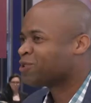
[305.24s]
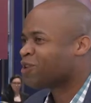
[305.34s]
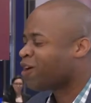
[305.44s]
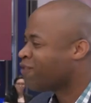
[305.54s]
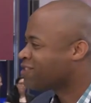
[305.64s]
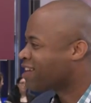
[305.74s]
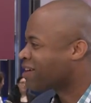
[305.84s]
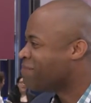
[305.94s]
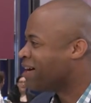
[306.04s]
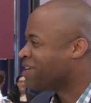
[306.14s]
thought of as
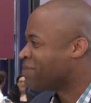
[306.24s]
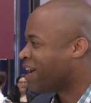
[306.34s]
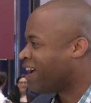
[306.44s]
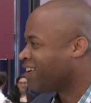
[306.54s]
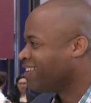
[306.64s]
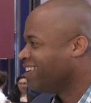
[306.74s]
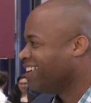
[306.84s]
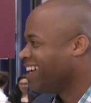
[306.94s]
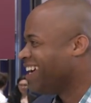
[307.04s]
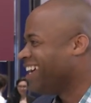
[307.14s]
like a money man.
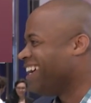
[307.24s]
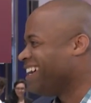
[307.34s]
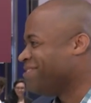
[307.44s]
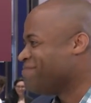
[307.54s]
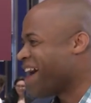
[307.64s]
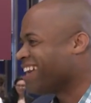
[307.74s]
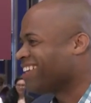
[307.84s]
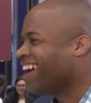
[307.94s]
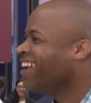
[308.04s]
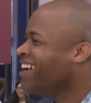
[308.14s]
in
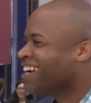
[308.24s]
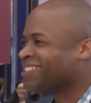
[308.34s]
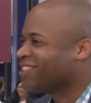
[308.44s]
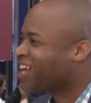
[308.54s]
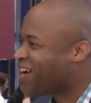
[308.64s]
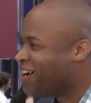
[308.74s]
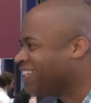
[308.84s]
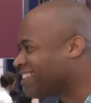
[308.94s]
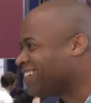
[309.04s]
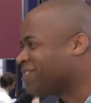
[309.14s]
Baghdad because they're like, oh,
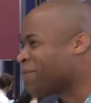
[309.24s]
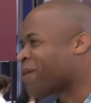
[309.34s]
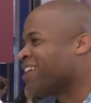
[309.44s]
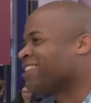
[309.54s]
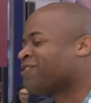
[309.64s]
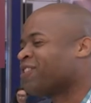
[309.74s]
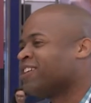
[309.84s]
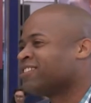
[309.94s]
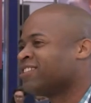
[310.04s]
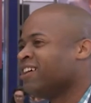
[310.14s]
he's going to do a project for
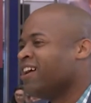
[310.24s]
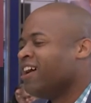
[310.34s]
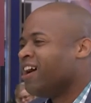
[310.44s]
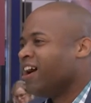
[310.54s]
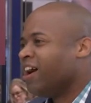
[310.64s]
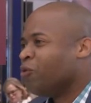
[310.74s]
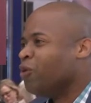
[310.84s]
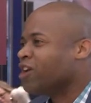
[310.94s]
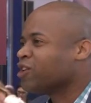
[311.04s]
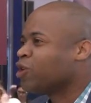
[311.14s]
us.
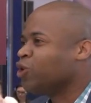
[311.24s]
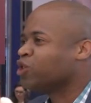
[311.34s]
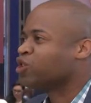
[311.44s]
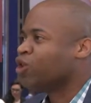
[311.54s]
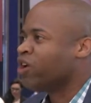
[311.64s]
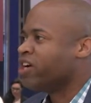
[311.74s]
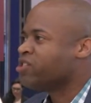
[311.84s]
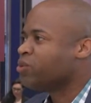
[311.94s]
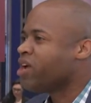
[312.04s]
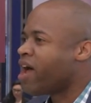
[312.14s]
One cool story,
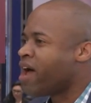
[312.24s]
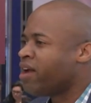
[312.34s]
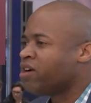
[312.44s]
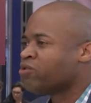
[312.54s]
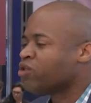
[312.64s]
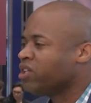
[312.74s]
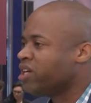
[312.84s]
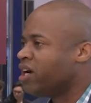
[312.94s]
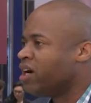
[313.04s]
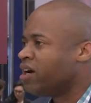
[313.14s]
so we had a
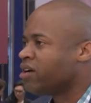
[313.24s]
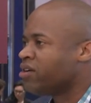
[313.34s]
really a